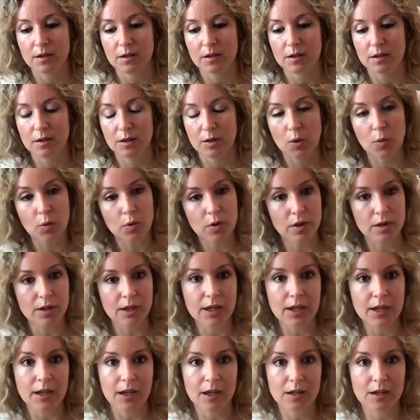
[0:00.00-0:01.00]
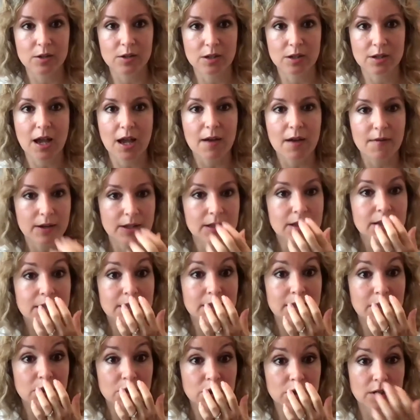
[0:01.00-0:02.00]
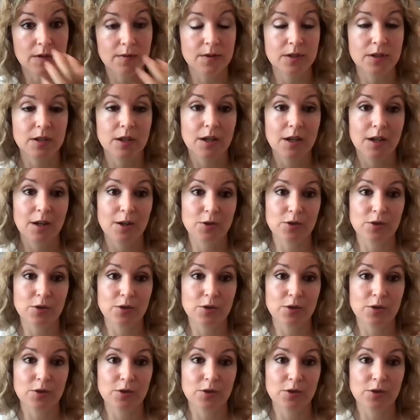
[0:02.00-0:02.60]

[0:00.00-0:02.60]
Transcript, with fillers: uh, locally and just having these initiatives